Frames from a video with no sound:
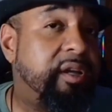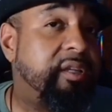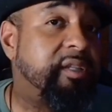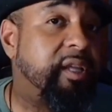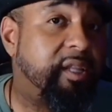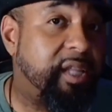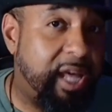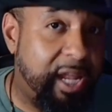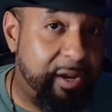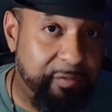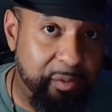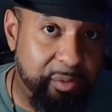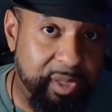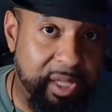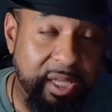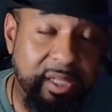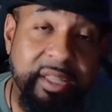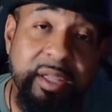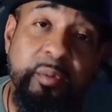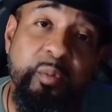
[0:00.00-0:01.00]
a lot of you
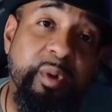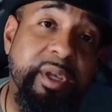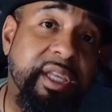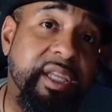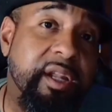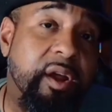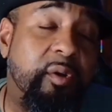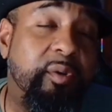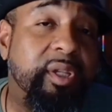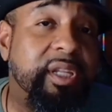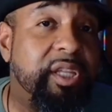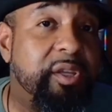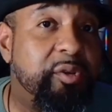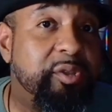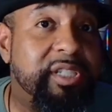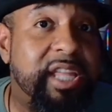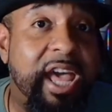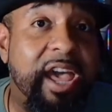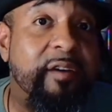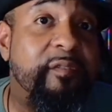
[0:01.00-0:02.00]
think that we can only use
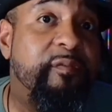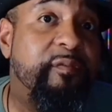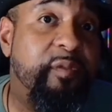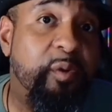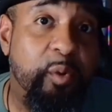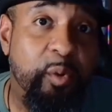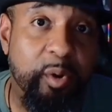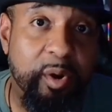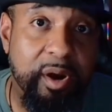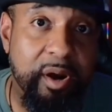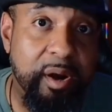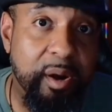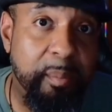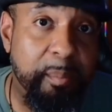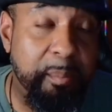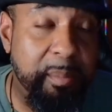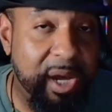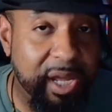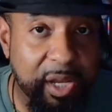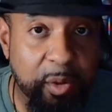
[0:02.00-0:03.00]
that for
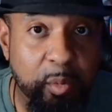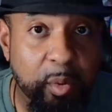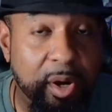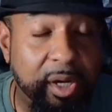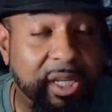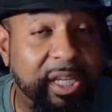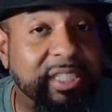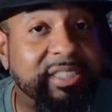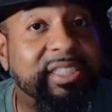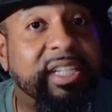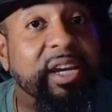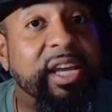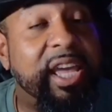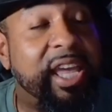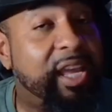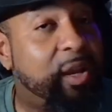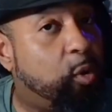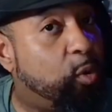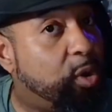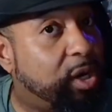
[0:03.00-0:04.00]
money workings
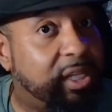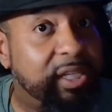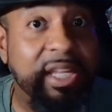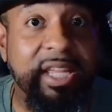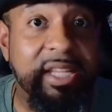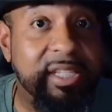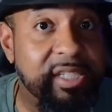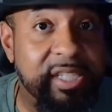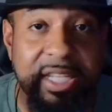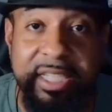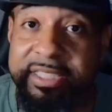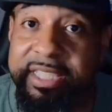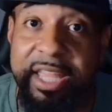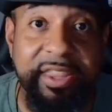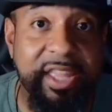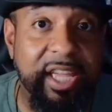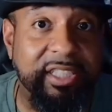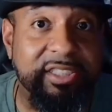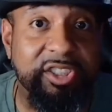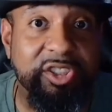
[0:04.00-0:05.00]
or cleansings, and
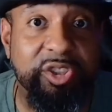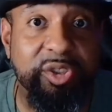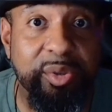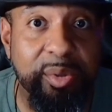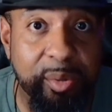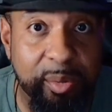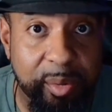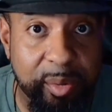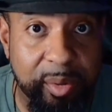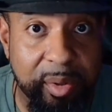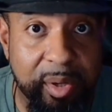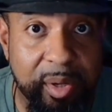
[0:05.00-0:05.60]
that's true.